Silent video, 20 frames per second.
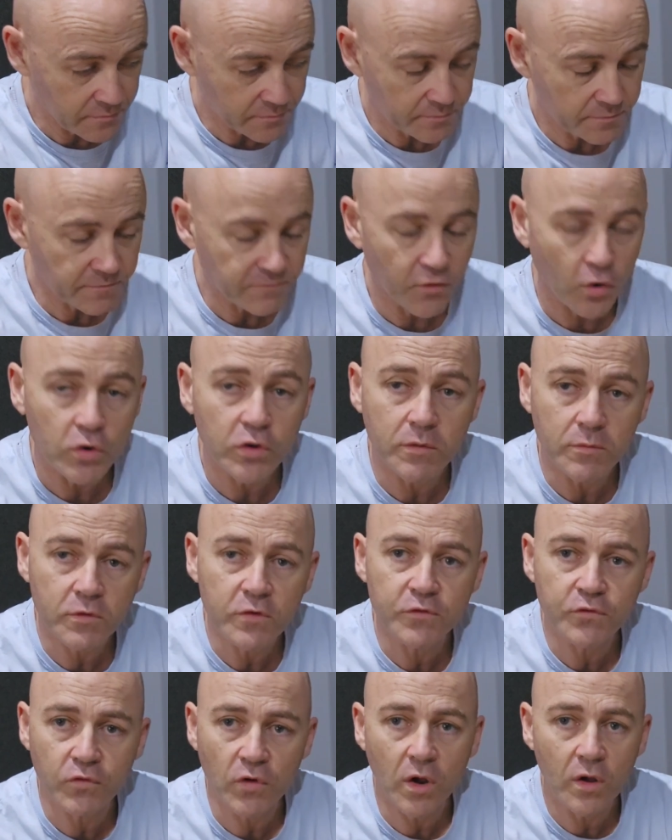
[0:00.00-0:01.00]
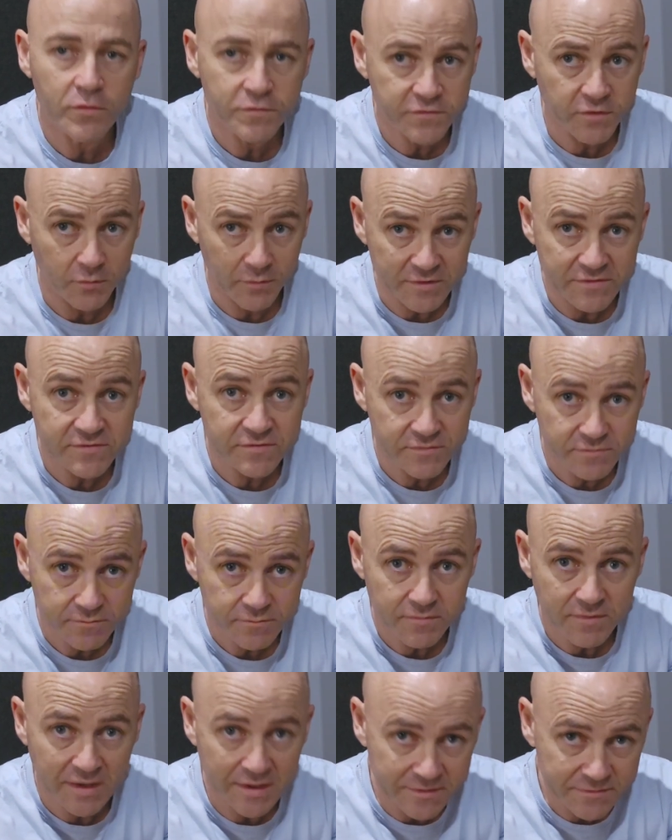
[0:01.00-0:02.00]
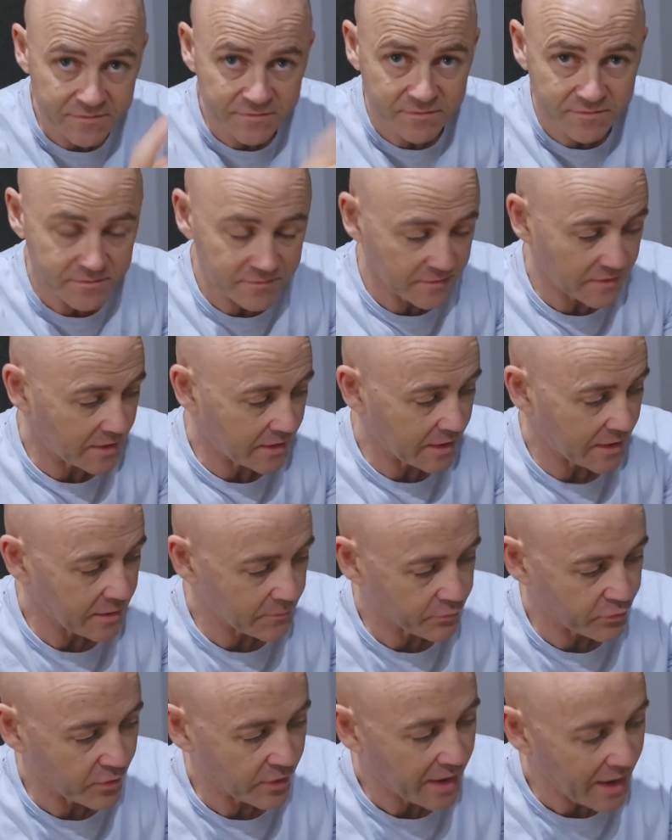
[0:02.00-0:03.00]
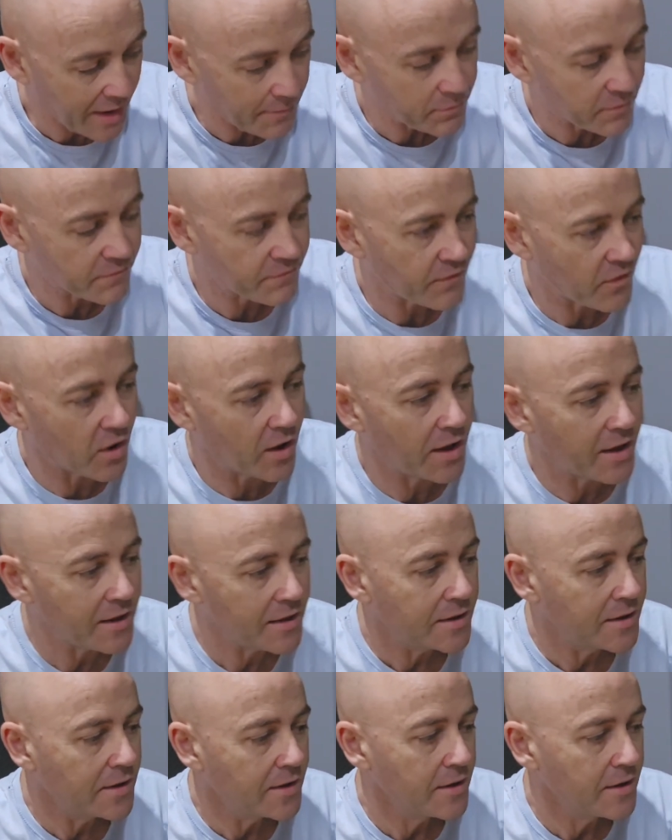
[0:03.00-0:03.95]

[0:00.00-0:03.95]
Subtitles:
volume control. So it's pre-amplifier.